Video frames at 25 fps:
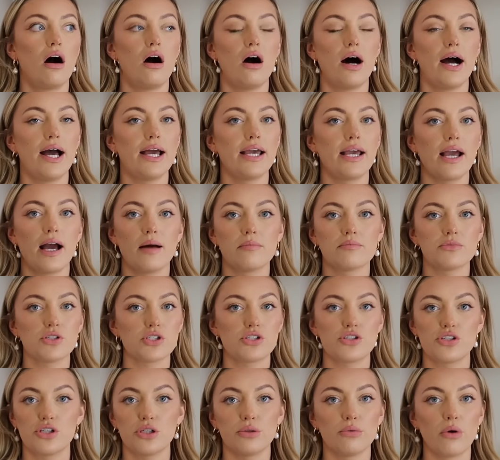I am
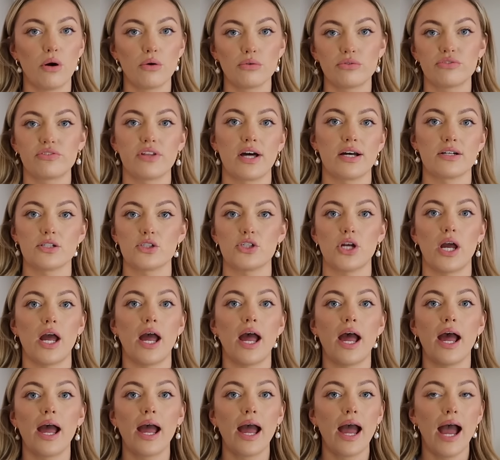just too old for that
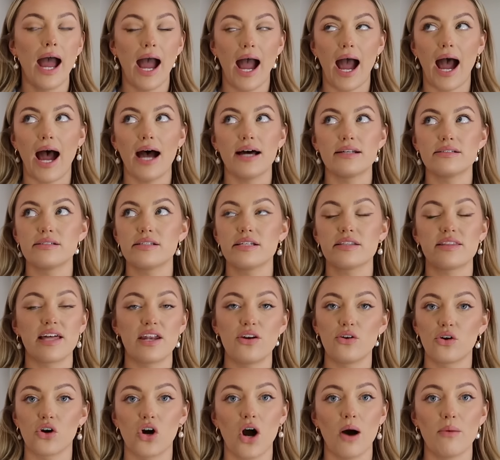shit. and they're
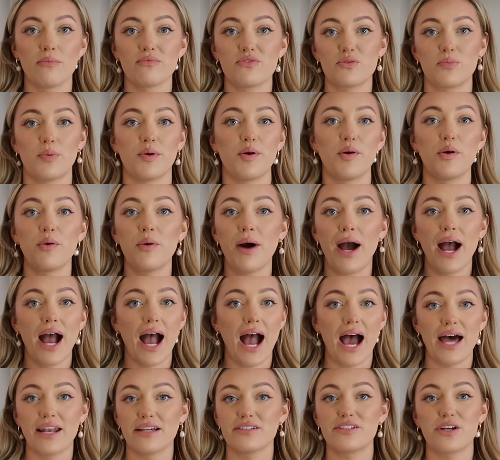not comfortable,
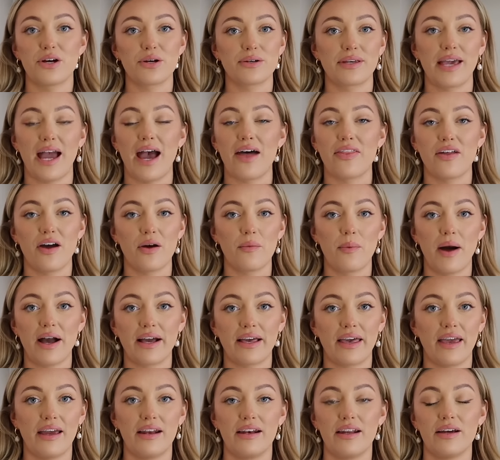and I don't care that I wear
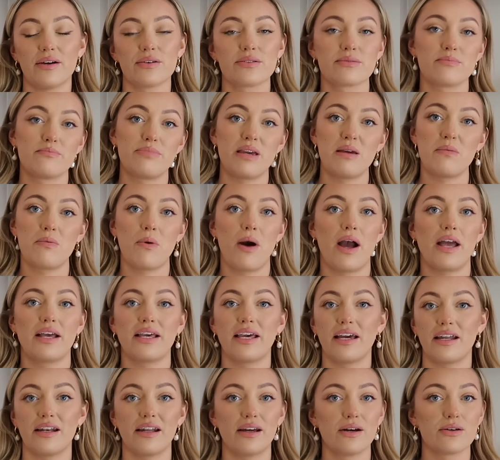kitten heels and people hate
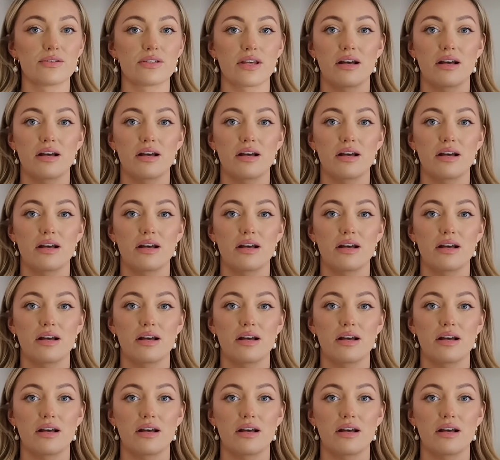kitten heels.